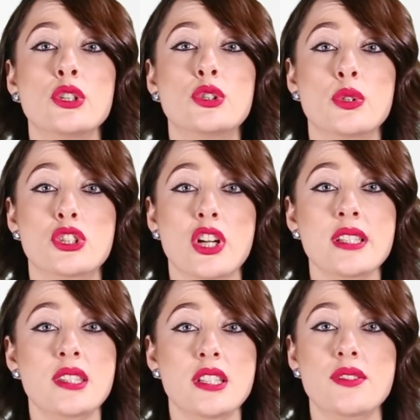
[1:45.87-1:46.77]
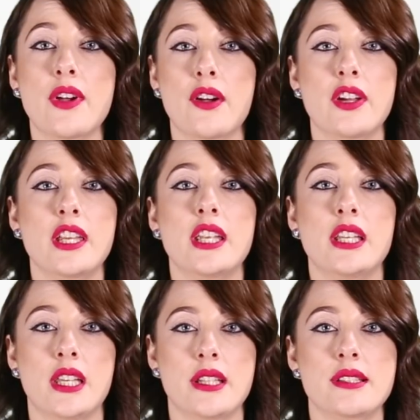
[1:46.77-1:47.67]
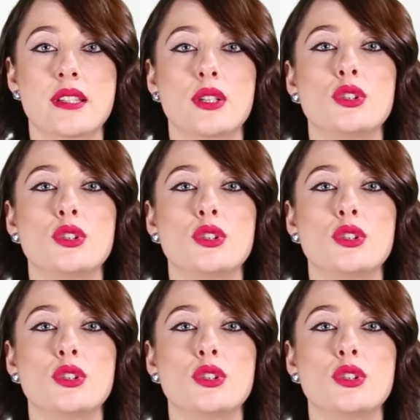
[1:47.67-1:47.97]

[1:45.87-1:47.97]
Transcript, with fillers: To address these varying needs,